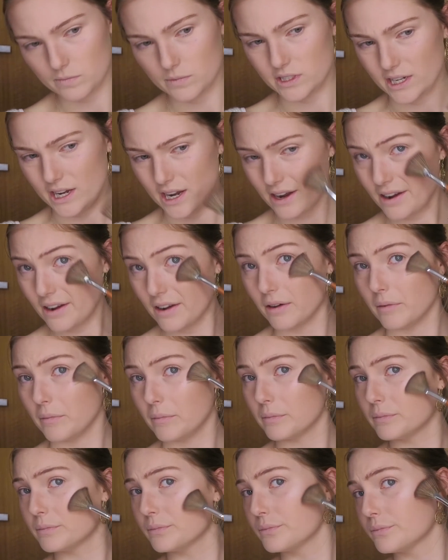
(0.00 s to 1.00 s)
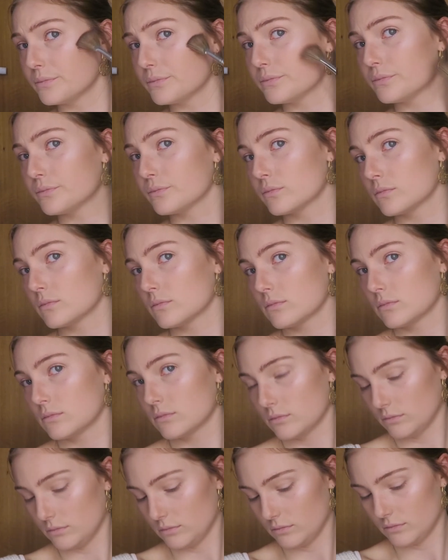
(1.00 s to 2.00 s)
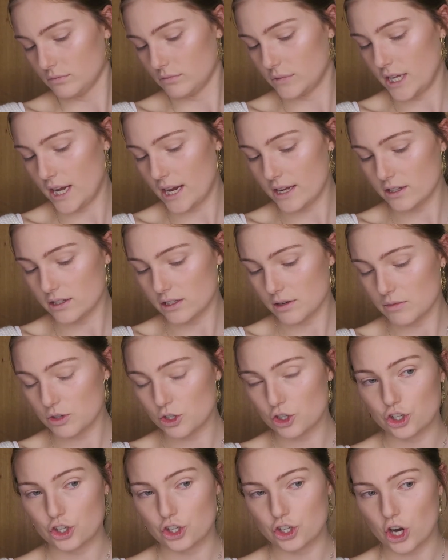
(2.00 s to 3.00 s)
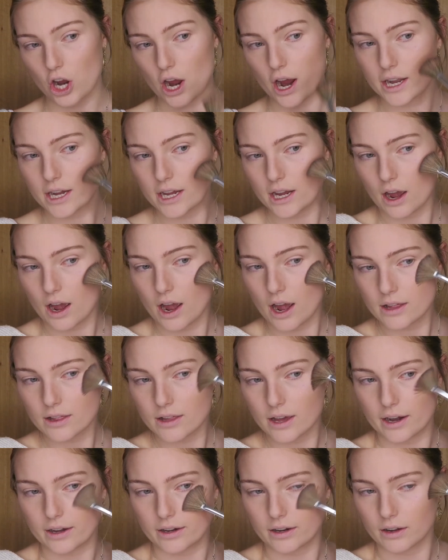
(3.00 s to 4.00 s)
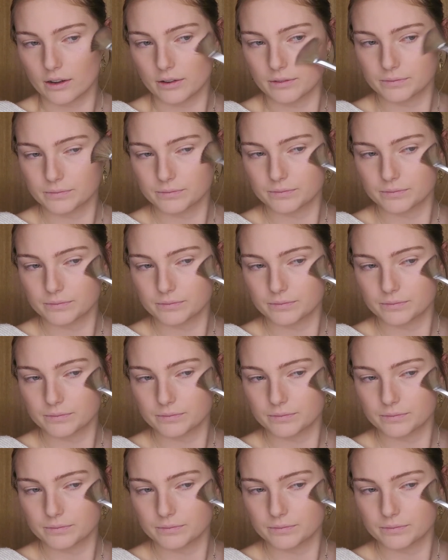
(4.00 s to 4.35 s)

damn, that is some shiny highlighter.